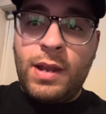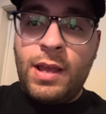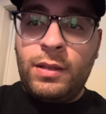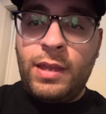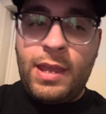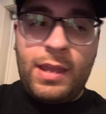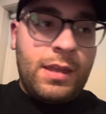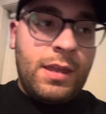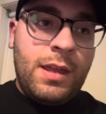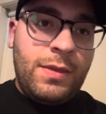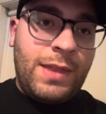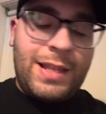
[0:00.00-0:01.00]
LA.
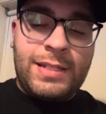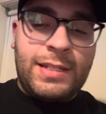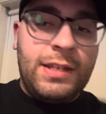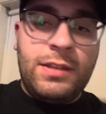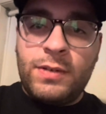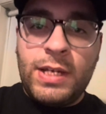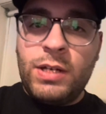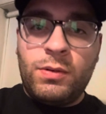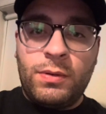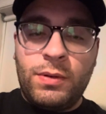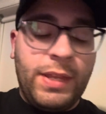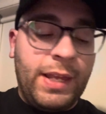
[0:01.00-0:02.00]
That's neither here
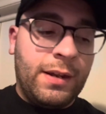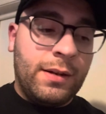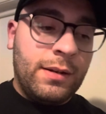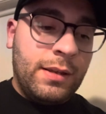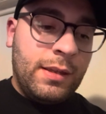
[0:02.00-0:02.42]
nor there.